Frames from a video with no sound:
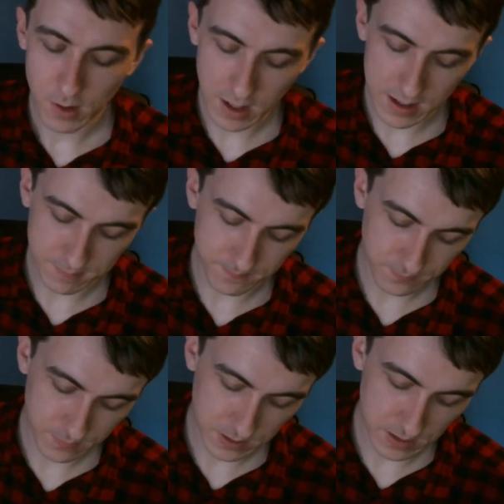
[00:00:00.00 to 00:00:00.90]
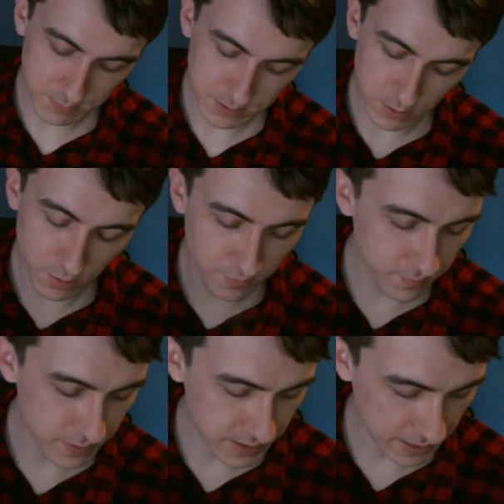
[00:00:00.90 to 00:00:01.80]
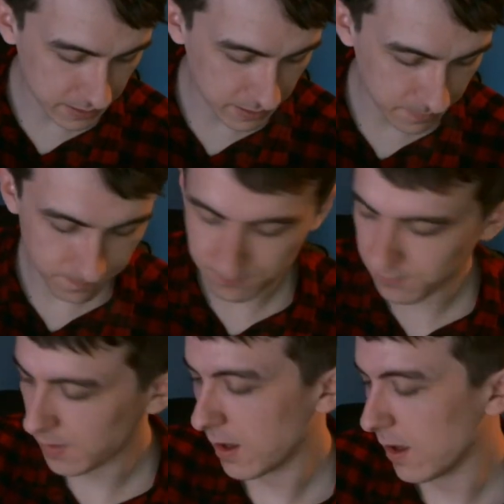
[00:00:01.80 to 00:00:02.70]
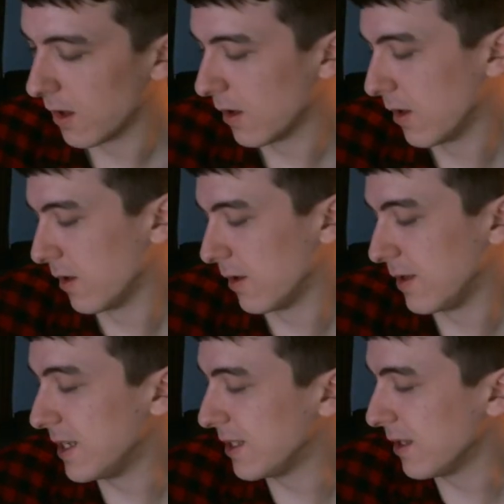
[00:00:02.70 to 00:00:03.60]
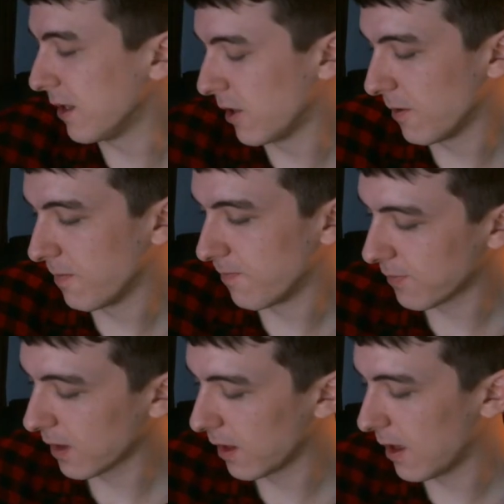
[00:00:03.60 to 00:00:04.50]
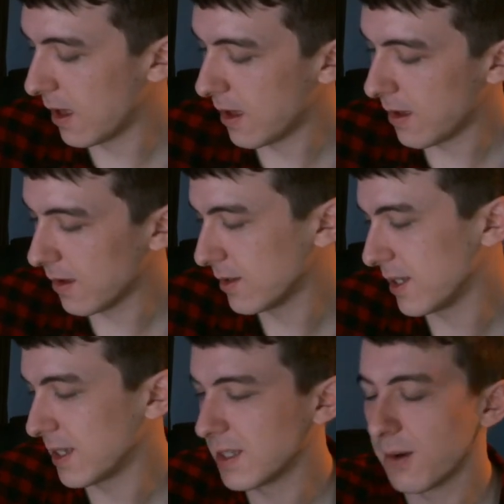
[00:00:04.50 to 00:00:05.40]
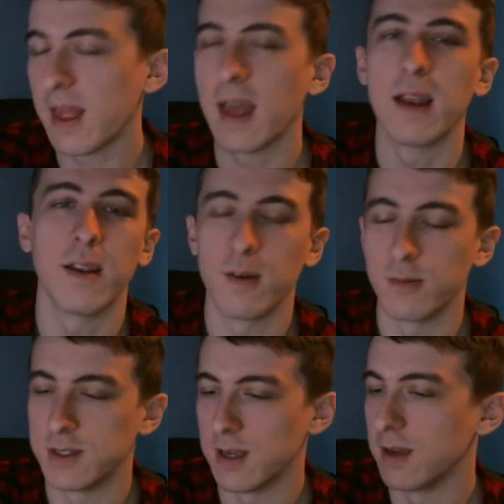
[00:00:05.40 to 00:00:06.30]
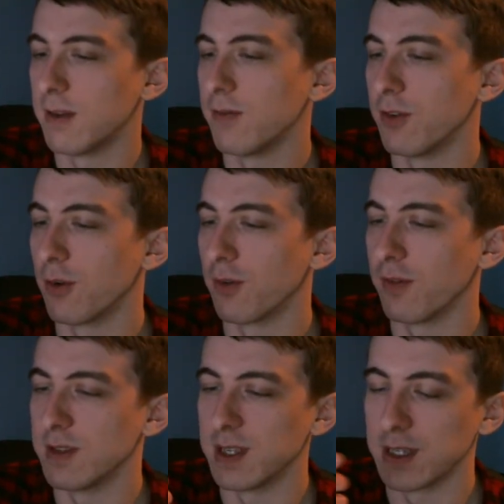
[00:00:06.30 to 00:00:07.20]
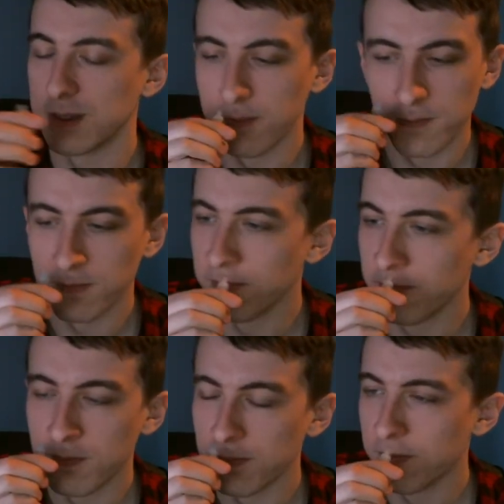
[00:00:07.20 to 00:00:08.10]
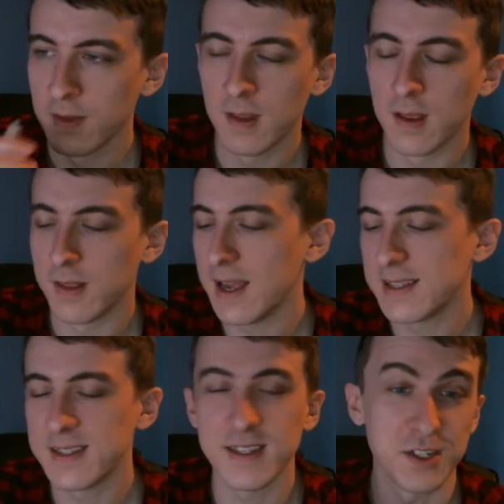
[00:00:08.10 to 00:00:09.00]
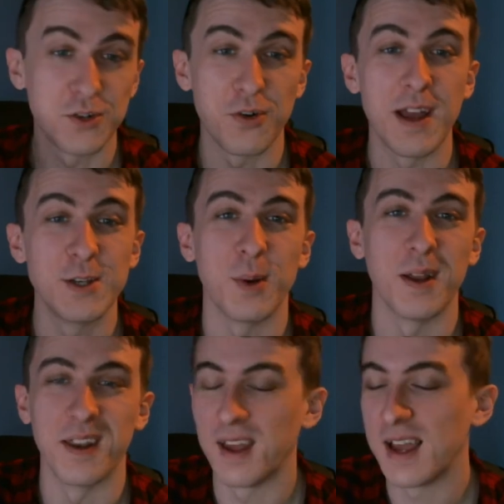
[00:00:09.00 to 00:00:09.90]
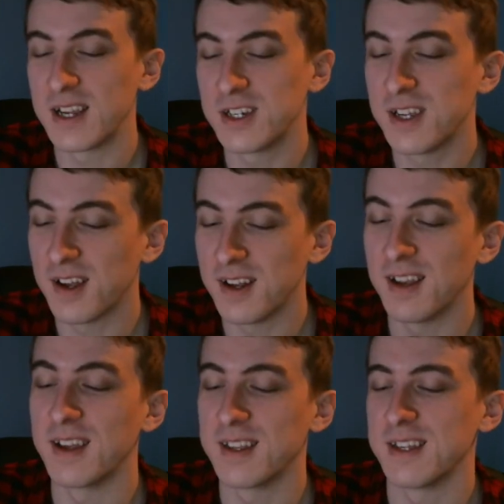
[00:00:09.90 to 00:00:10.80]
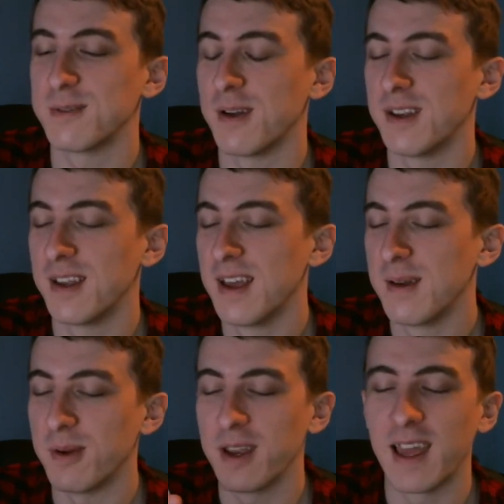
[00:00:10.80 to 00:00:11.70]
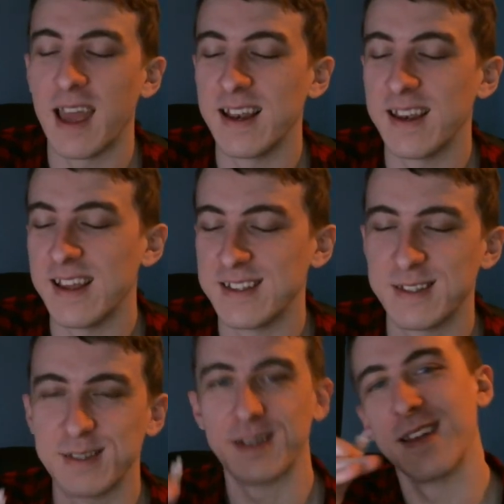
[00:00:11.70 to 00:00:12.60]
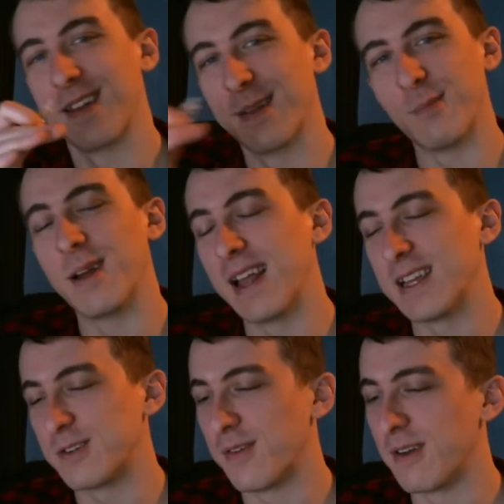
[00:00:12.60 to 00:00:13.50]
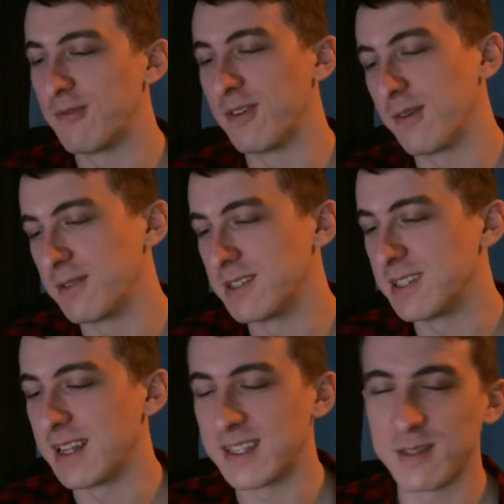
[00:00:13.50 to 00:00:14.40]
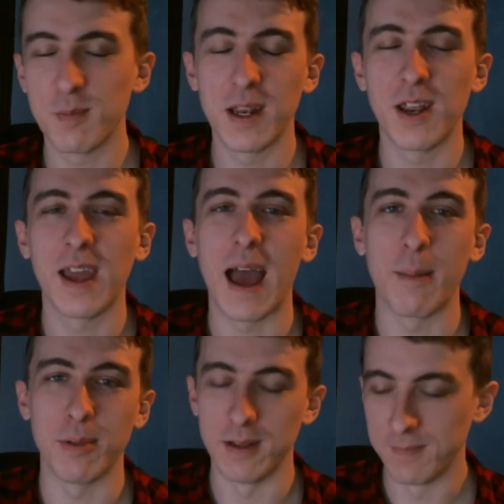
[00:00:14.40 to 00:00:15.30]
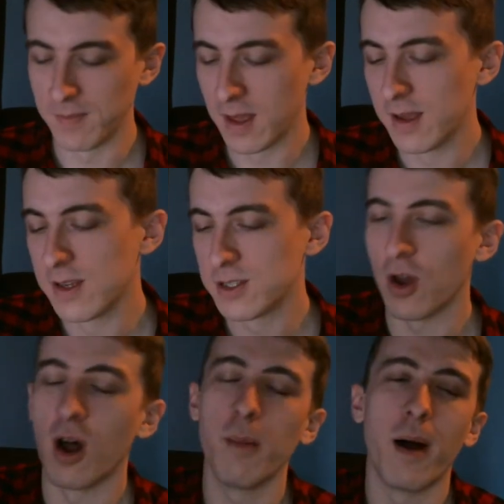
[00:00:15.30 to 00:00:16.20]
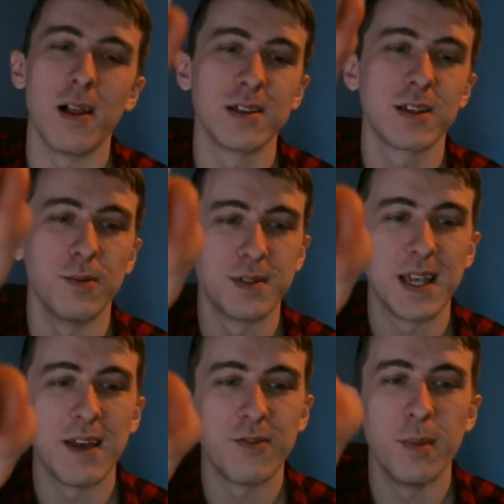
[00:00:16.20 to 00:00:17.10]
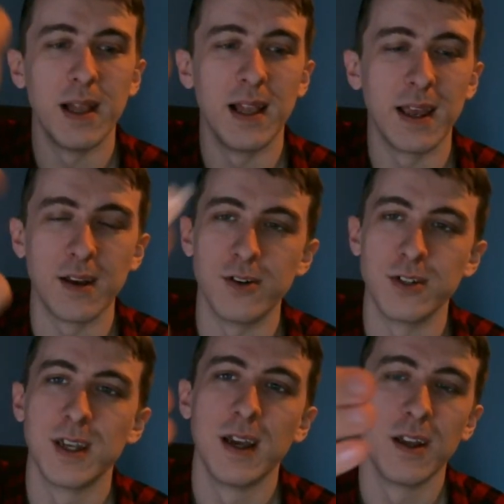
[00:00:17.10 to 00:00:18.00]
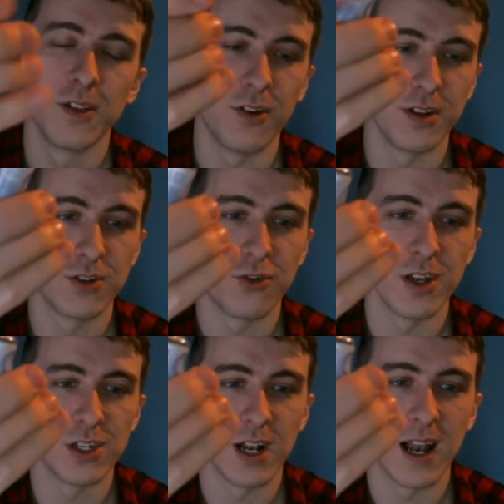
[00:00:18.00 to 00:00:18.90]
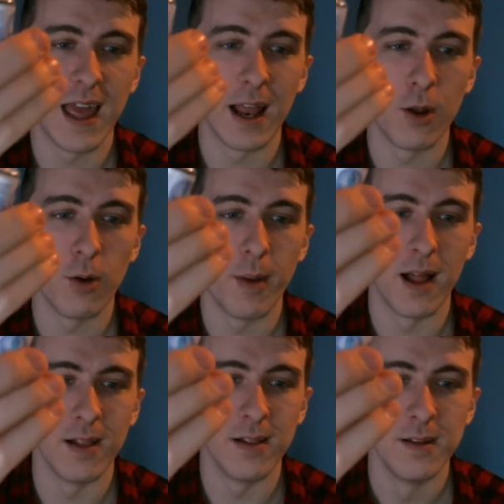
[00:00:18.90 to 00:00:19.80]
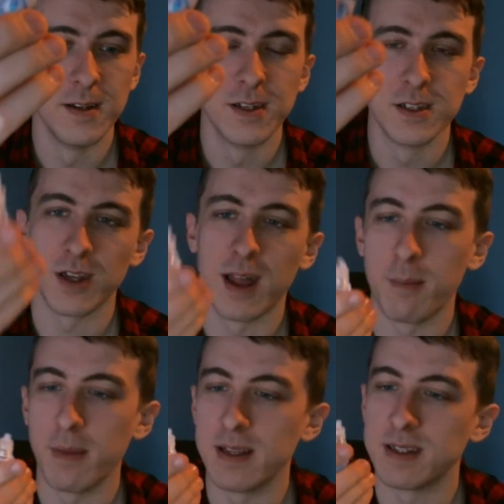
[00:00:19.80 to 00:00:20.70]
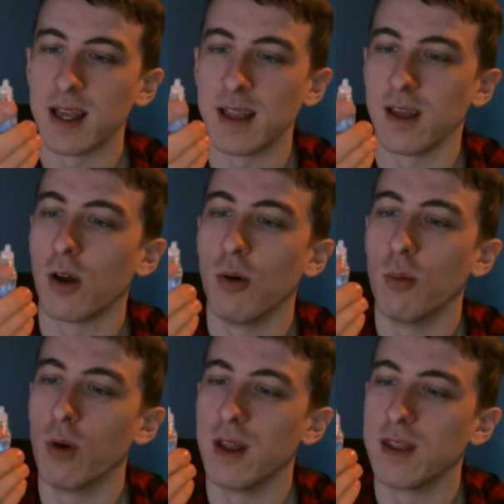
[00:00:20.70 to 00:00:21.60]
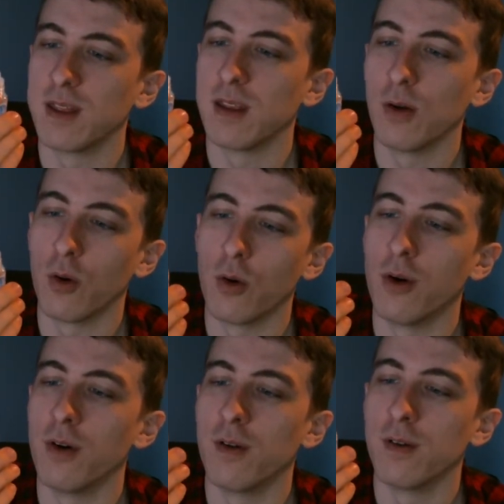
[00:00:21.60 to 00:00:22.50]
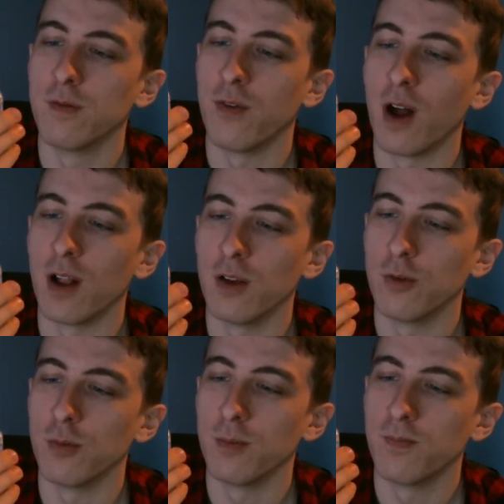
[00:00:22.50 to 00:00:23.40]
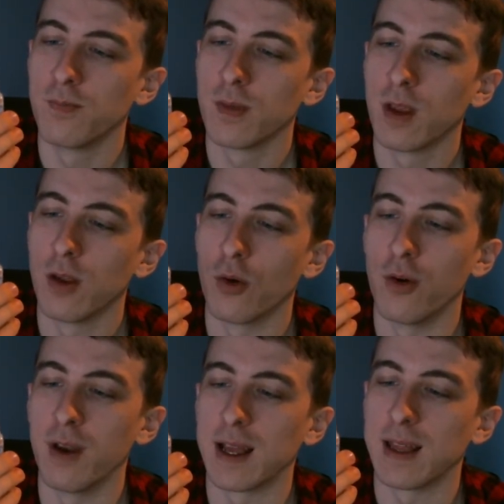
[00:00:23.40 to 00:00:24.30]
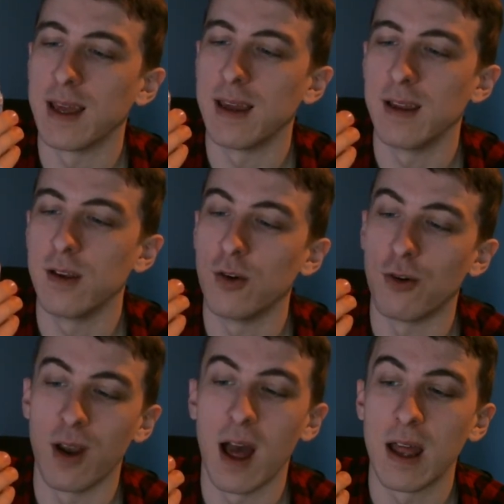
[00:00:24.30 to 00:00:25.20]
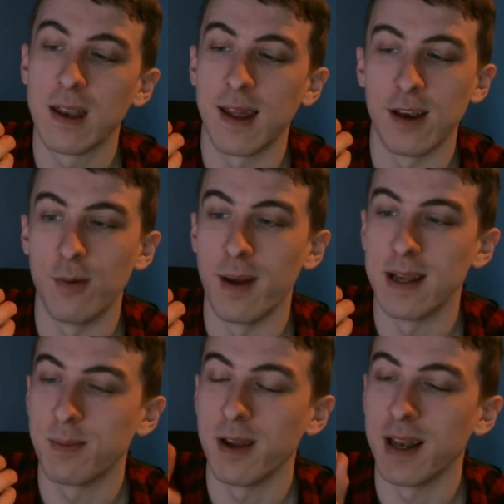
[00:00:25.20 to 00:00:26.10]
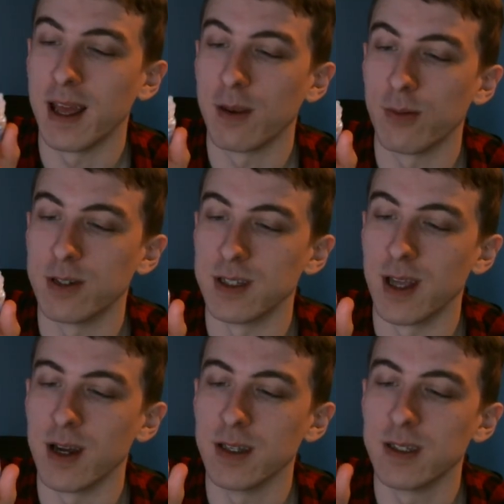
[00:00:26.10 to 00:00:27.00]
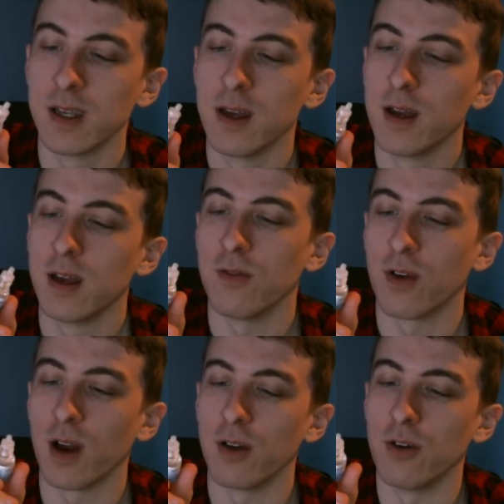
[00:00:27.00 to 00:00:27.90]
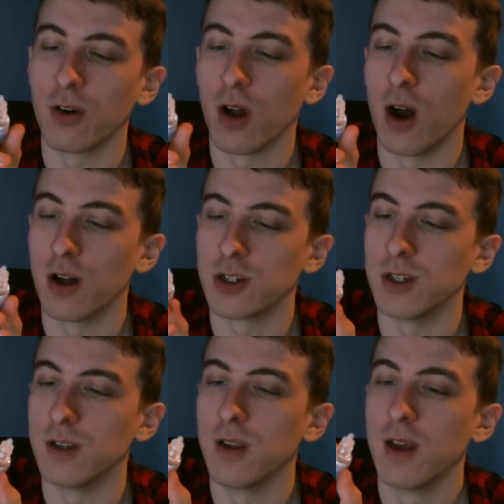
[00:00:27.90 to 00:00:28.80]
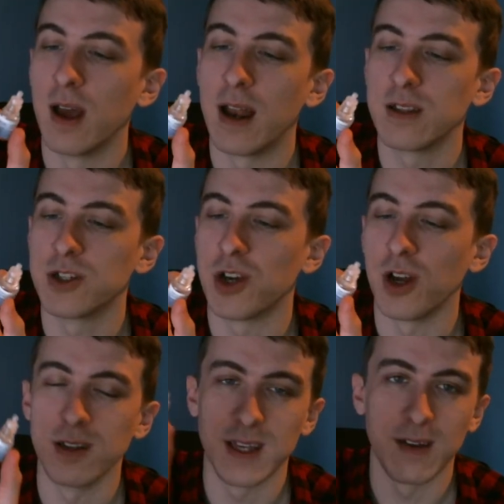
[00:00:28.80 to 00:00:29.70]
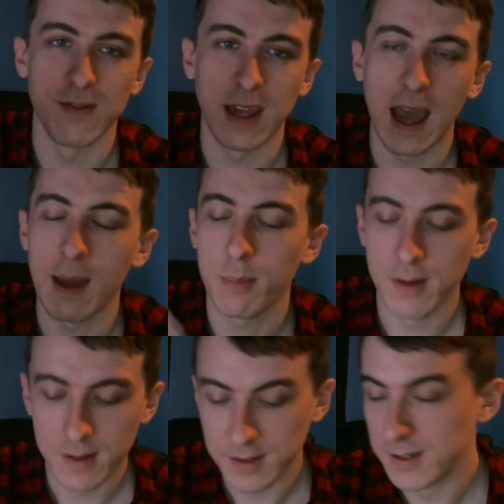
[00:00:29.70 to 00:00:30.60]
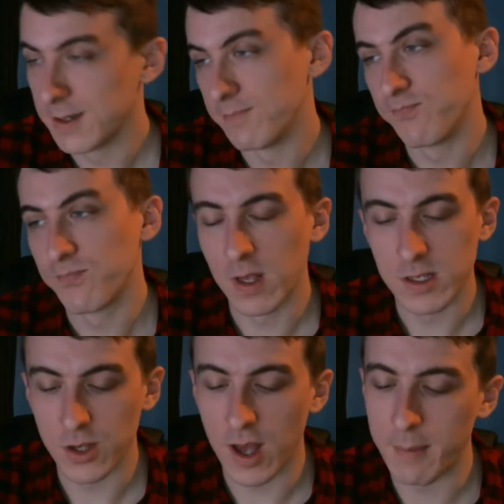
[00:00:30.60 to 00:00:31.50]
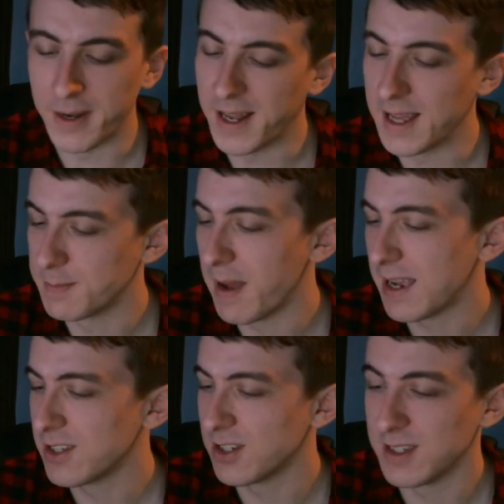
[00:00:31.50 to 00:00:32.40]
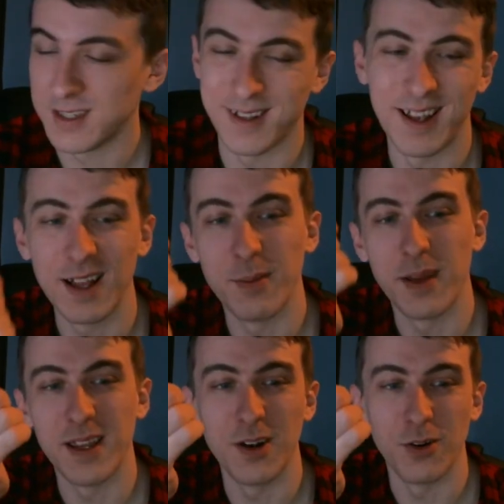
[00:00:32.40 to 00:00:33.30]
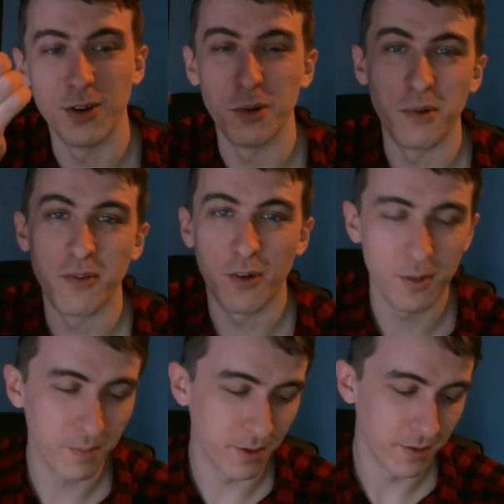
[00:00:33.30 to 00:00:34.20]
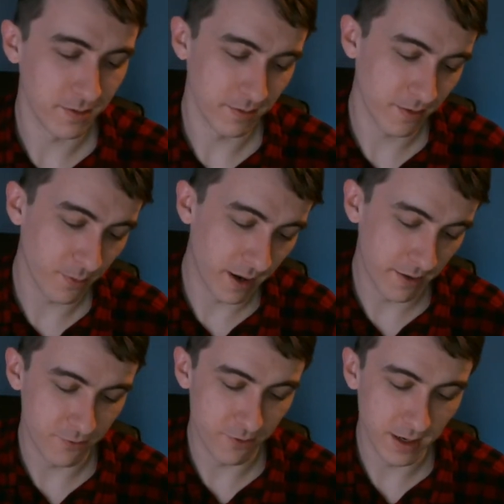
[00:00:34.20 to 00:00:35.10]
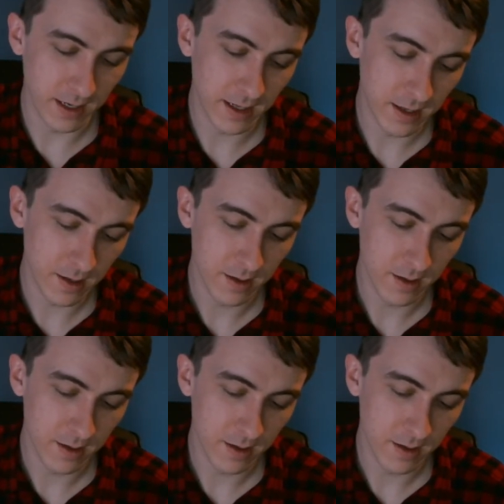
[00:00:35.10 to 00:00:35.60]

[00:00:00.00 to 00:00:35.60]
Okay, so that was Torque 56. Decent. 6 out of 10, I would say, for Torque 56. Next is a strange one. I actually kind of like this one, but again, it's my lesser favourite out of the set. Midnight Apple. So all bottles come 7 milliliters. They're the traditional Halo bottle, so that means that they come with your volume, your nicotine, your lot, and your best by date, which is nice. You've got your caution, and it's a child safety cap. So happy days. Packaging is a little bit, uniform, but it's whatever really.